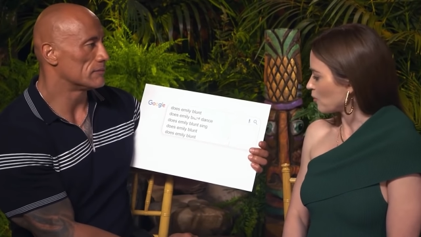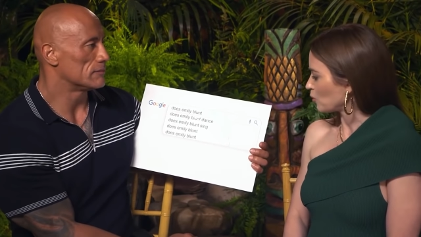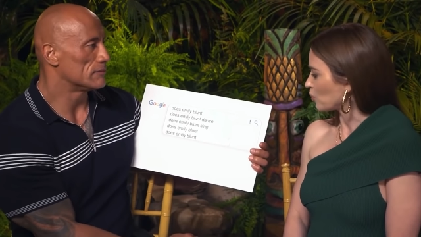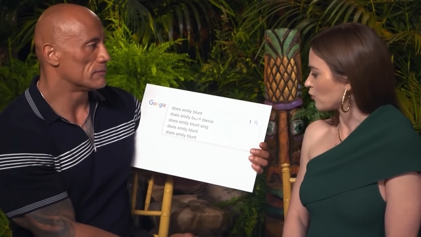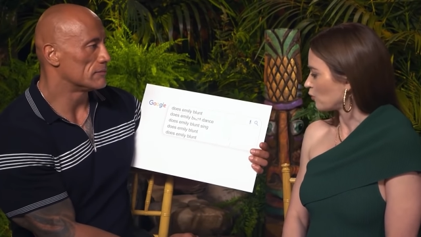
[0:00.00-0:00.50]
Speaker 1: would
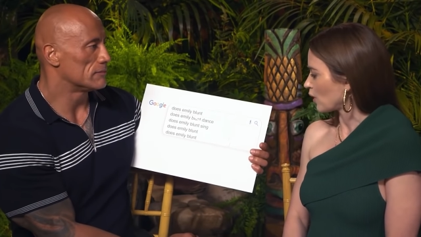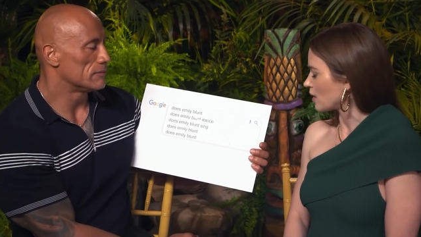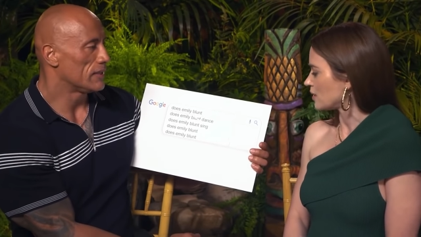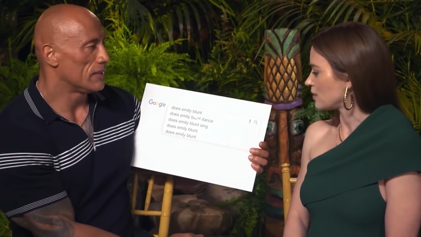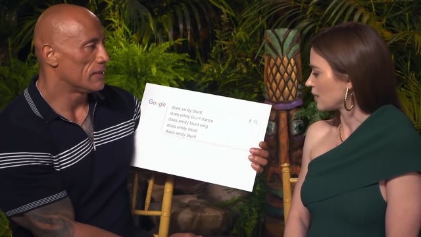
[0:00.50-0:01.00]
prefer to
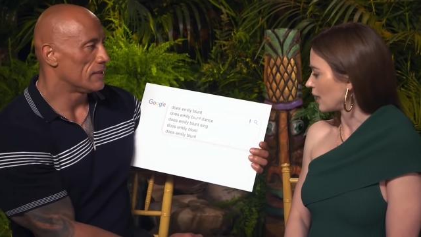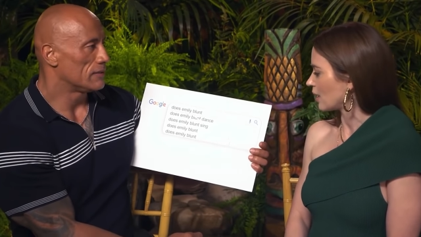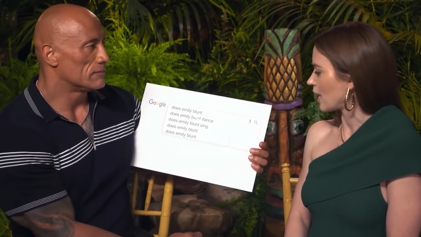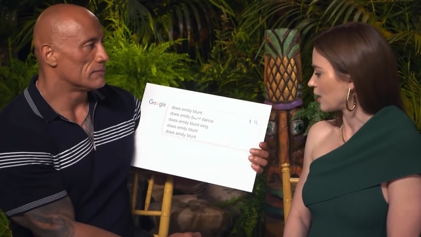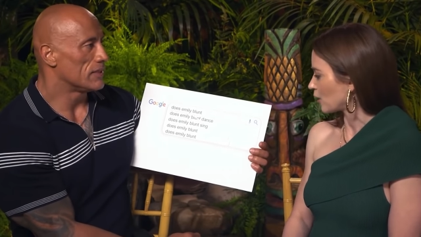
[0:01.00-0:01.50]
sing
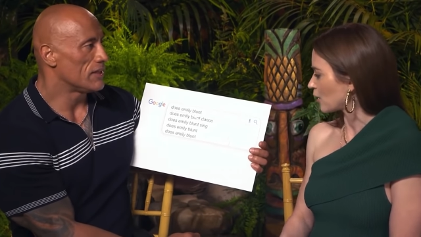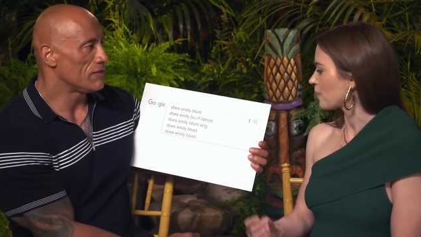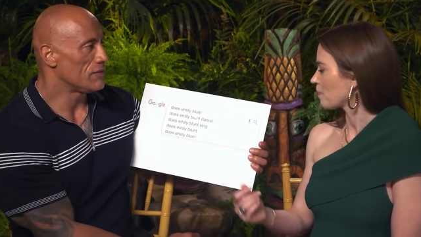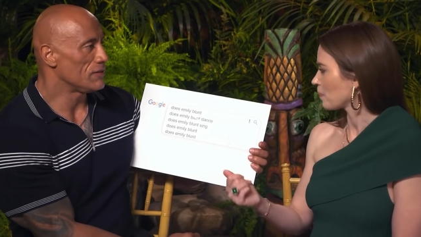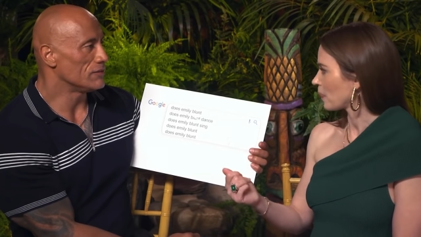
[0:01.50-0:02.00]
like...
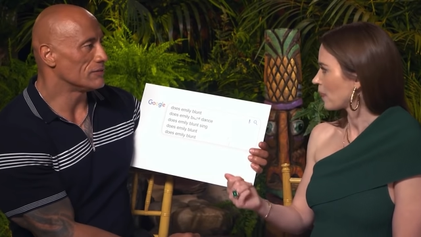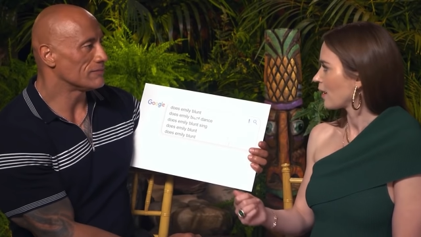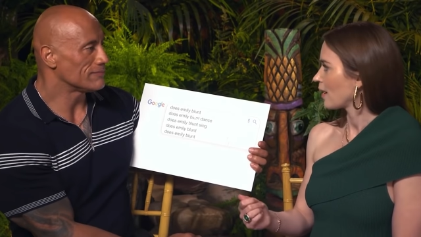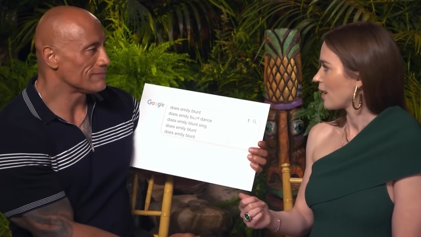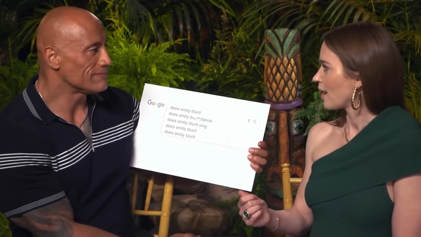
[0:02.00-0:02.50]

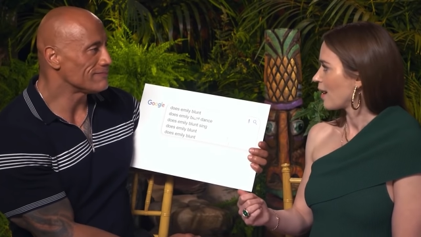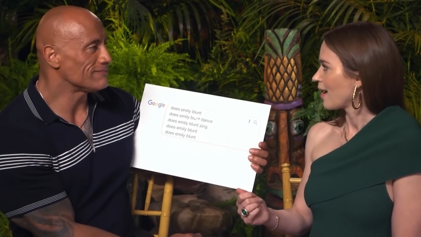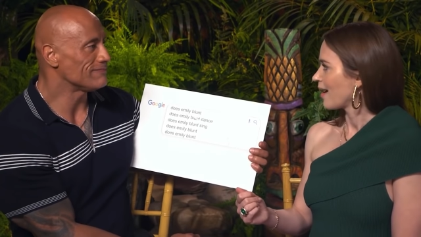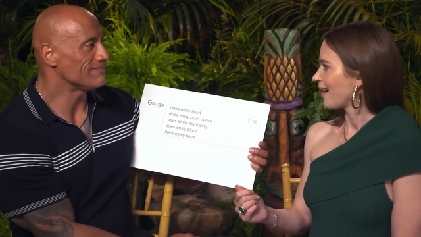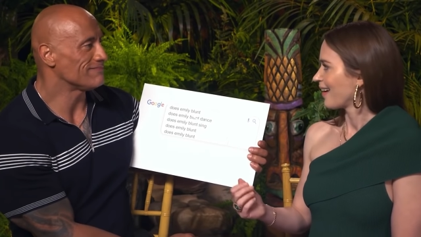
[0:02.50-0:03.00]

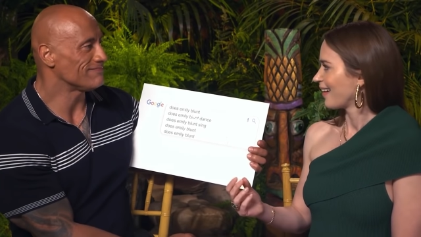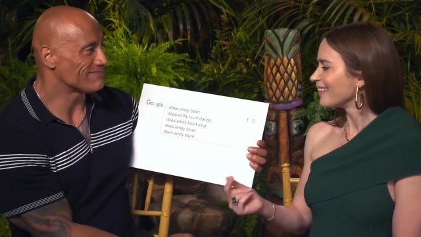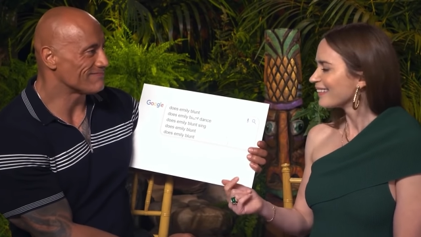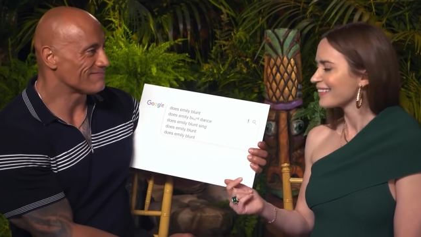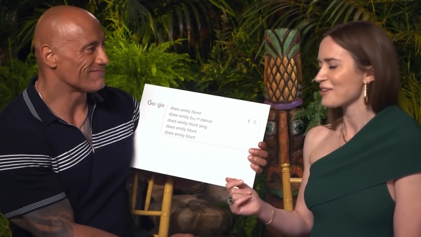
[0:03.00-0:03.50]

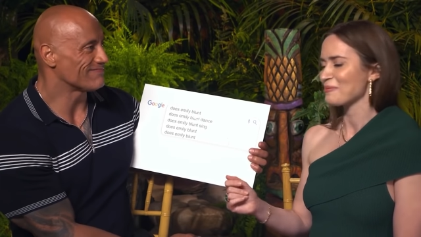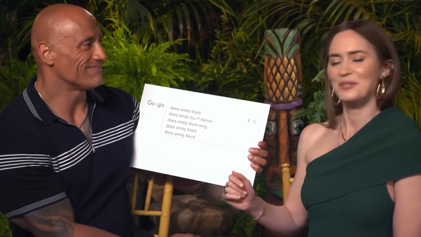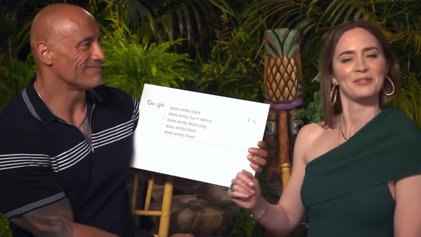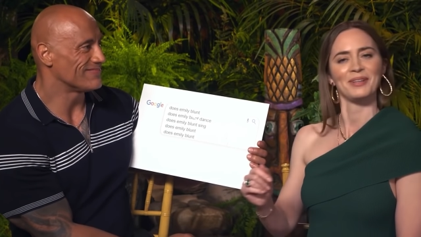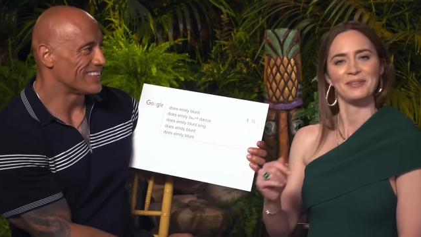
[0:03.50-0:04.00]
No, we're not
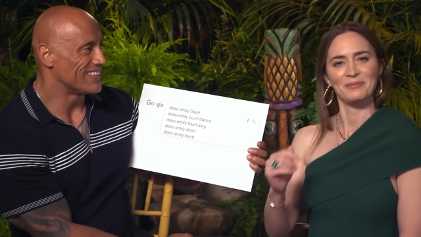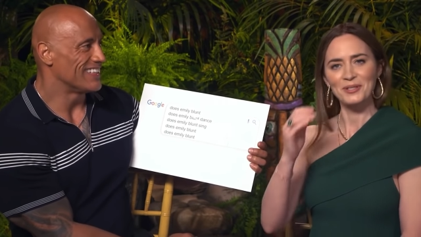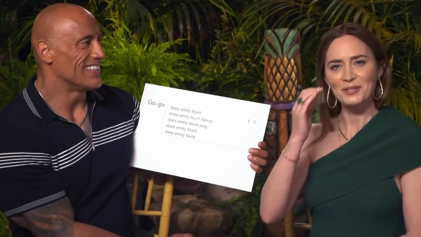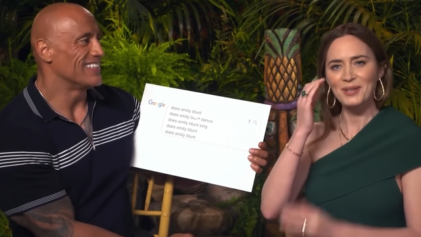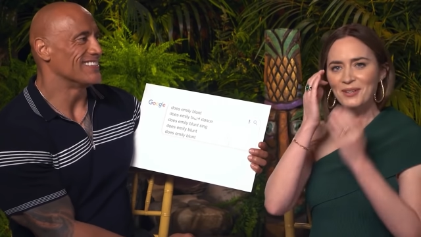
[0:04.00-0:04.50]
doing it. We're not
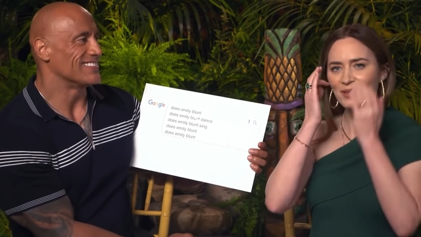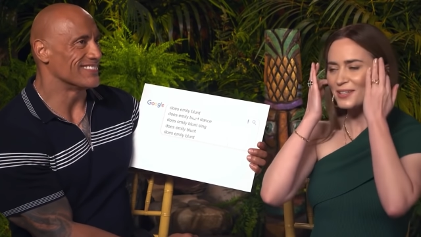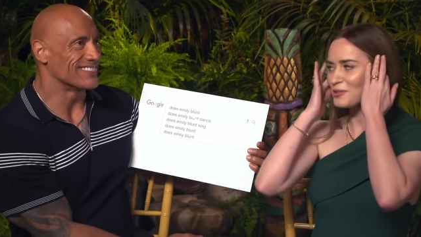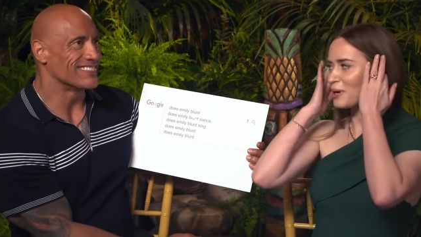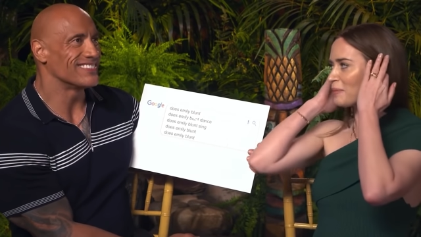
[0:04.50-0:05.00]
doing it. You're not going to
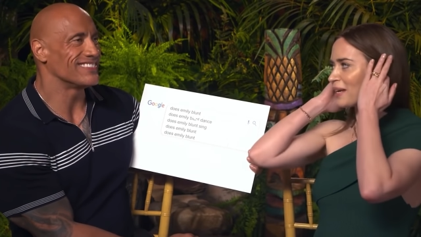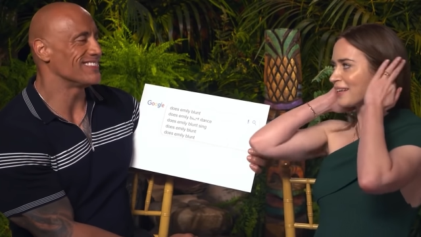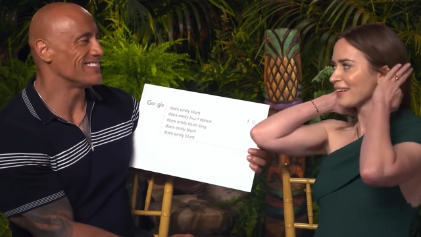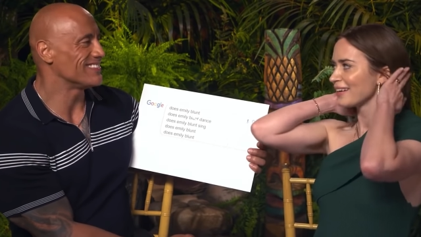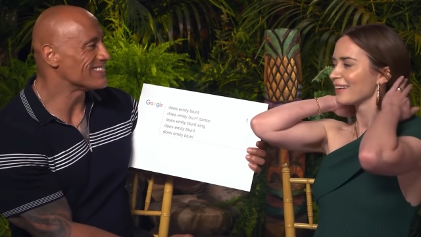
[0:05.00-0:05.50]
drag me
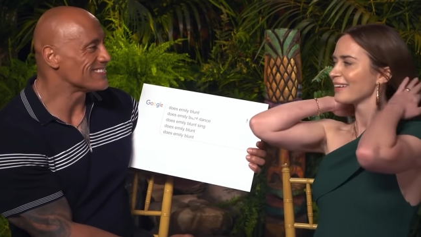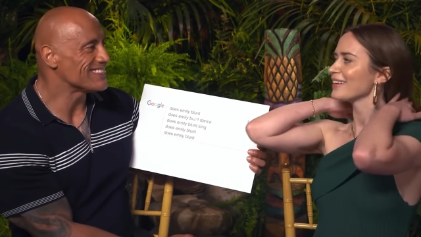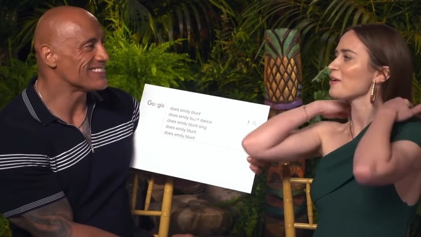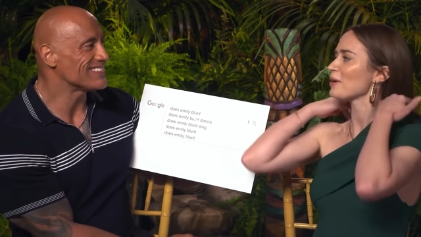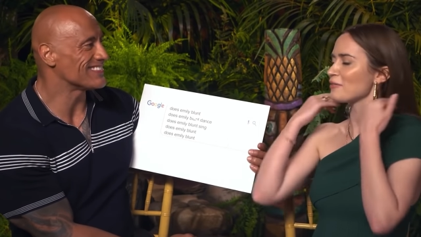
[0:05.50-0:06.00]
in. No,
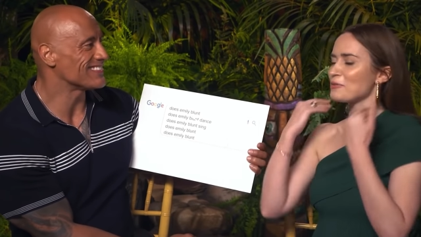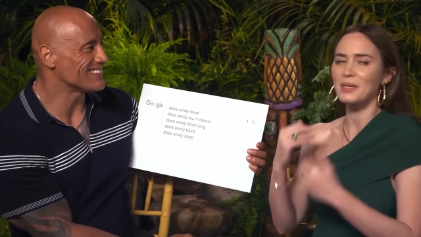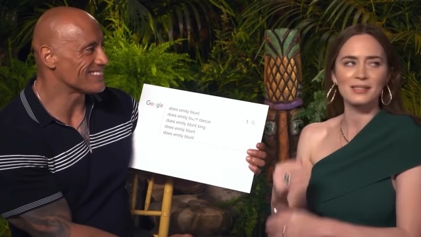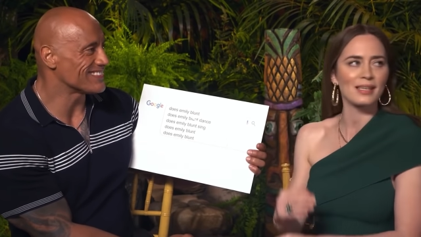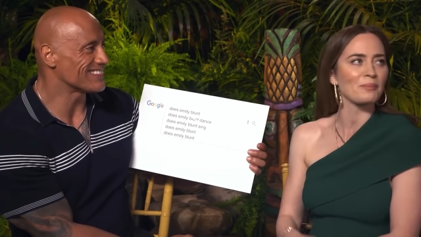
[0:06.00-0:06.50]
I love a bit of
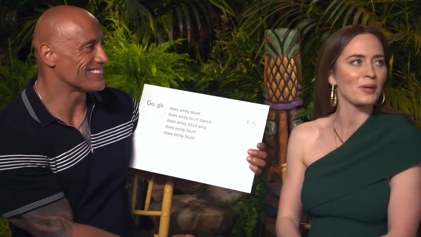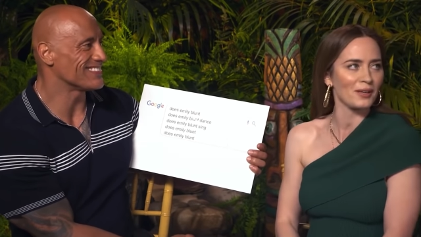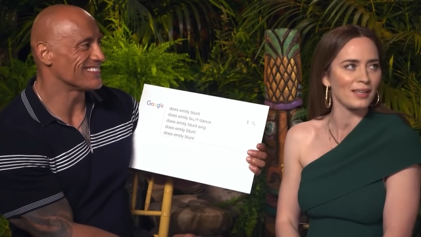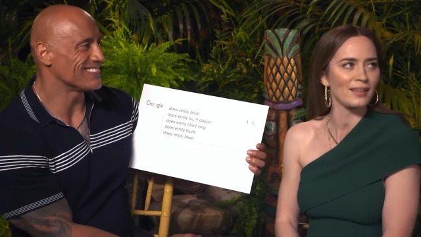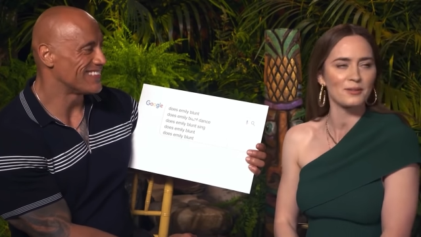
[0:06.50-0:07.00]
Sam Cooke. He
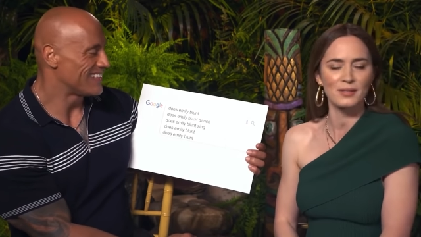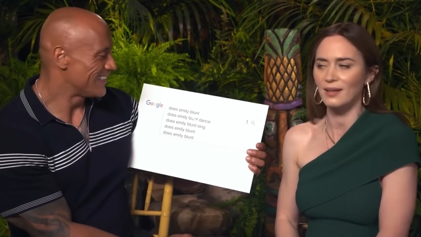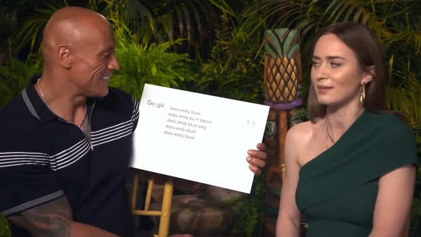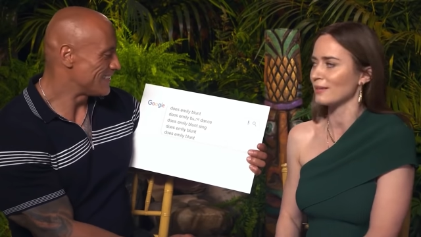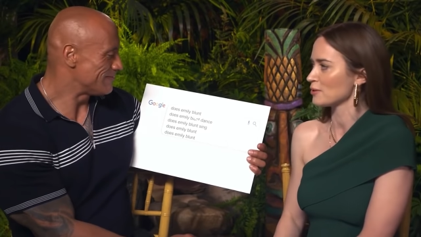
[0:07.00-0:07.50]
knows that.
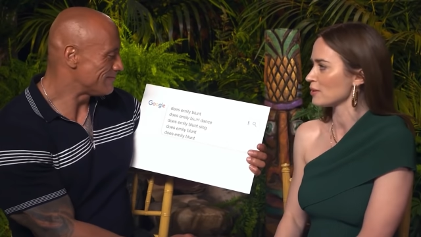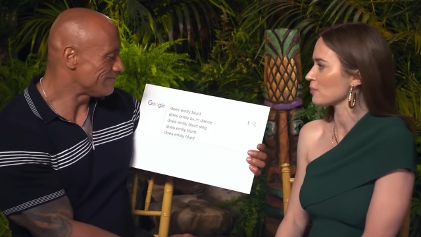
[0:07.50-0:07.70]
Little Otis